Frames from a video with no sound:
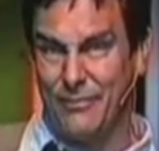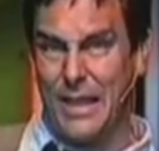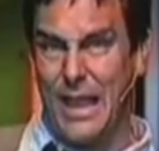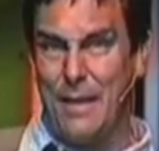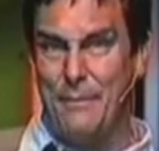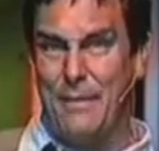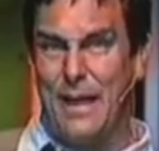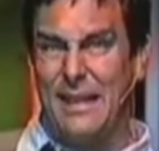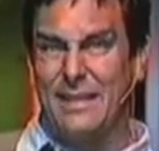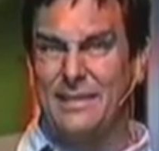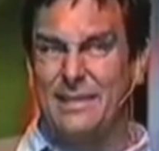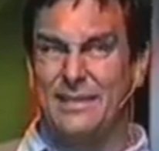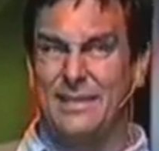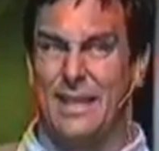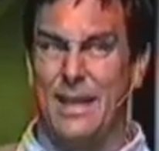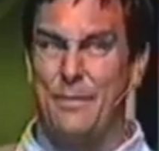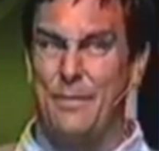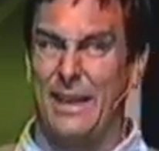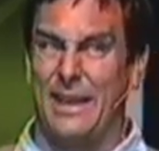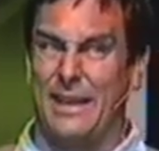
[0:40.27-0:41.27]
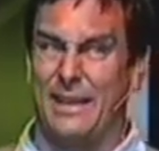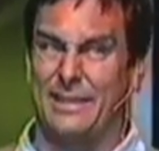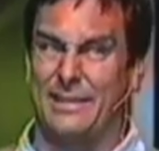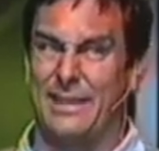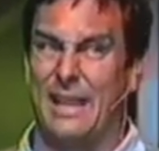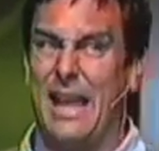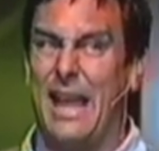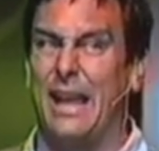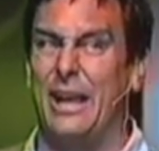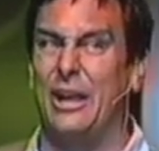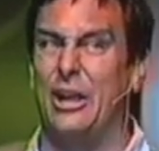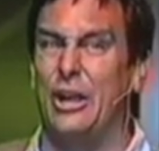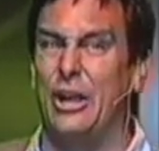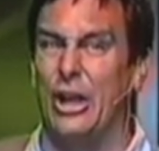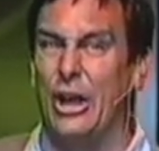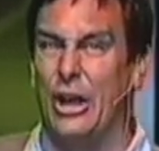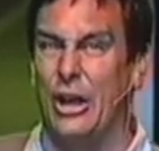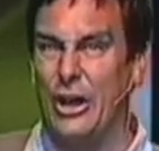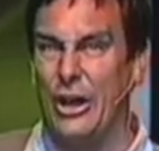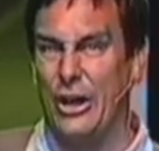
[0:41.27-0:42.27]
And my stomach is like
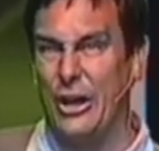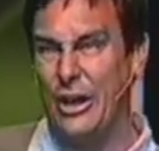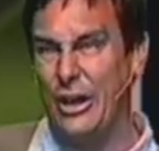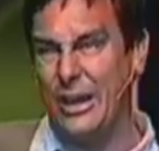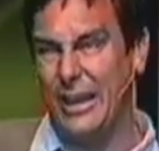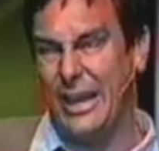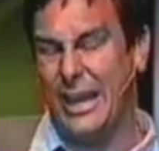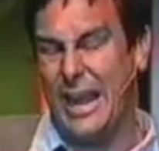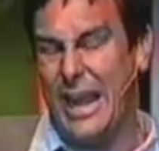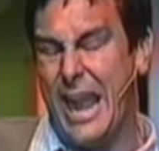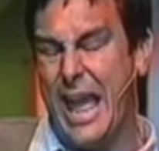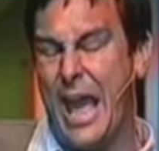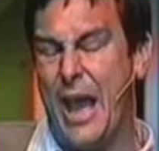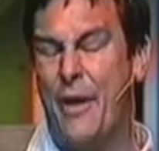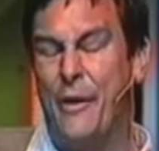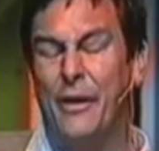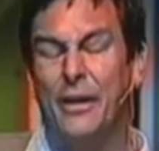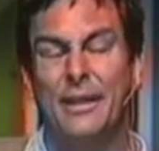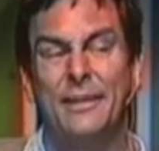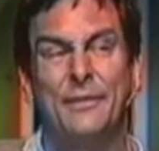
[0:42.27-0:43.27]
grr, you know?